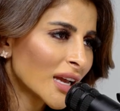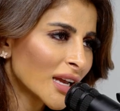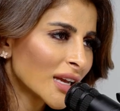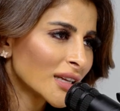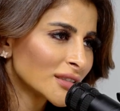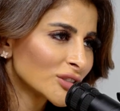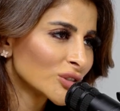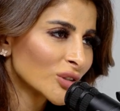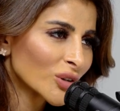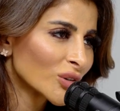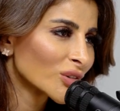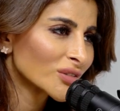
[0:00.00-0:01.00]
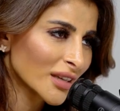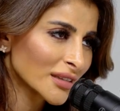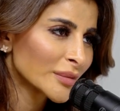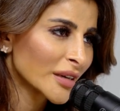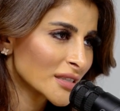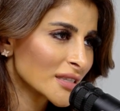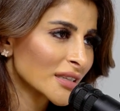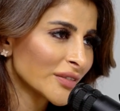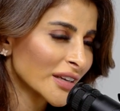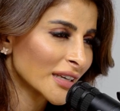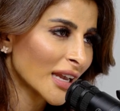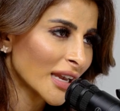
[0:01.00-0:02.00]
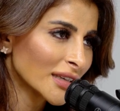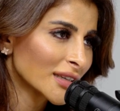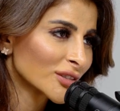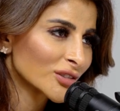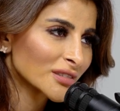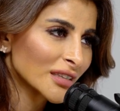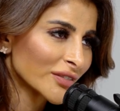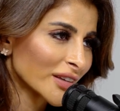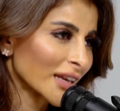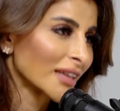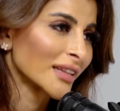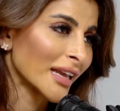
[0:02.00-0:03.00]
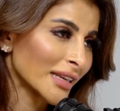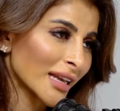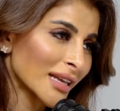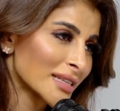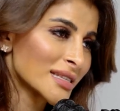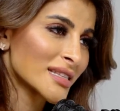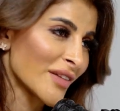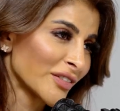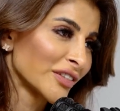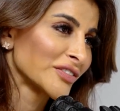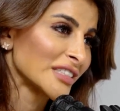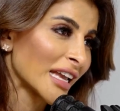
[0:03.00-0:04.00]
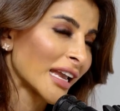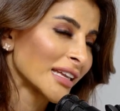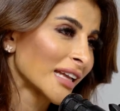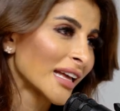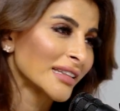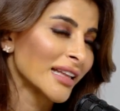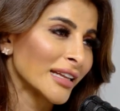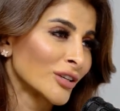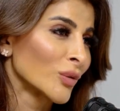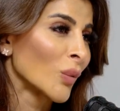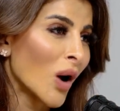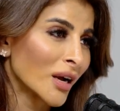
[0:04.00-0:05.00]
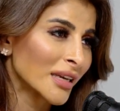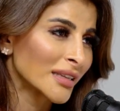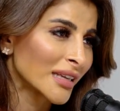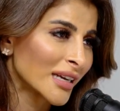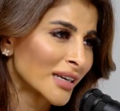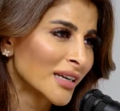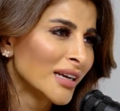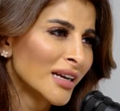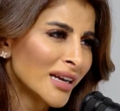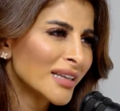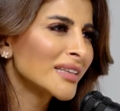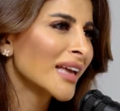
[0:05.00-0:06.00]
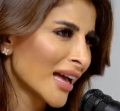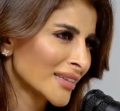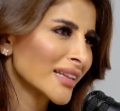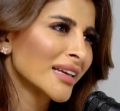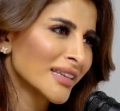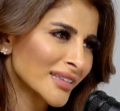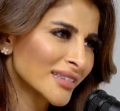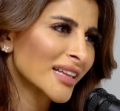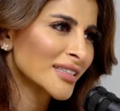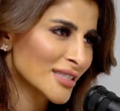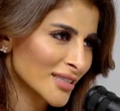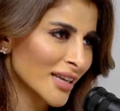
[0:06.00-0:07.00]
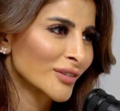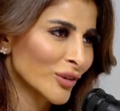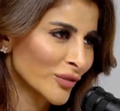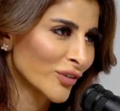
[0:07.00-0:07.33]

and like the bus is leaving at 8 and you're leaving at like 7:58 and then you're walking there, yeah, like that's kind of your